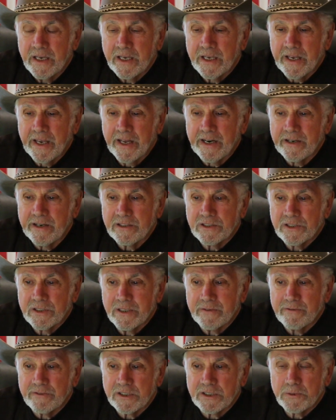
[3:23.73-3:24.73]
Kennedy
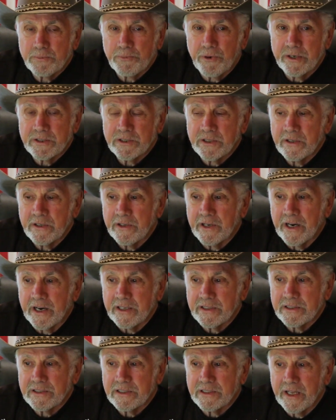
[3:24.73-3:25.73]
served as President of the
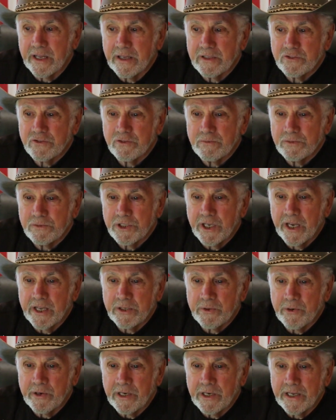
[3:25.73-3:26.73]
United States from
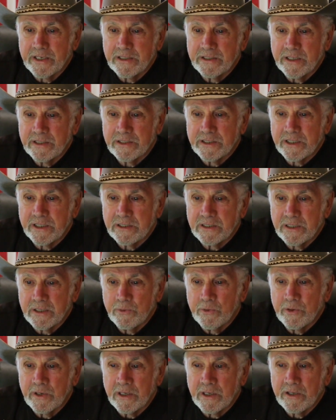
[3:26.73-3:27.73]
January
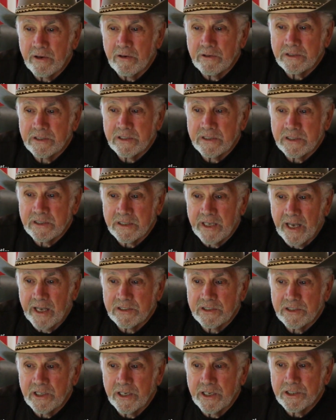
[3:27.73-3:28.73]
1961 through his
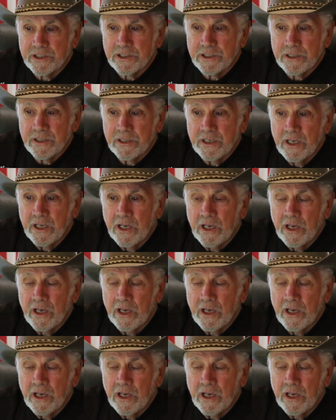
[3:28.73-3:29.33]
assassination,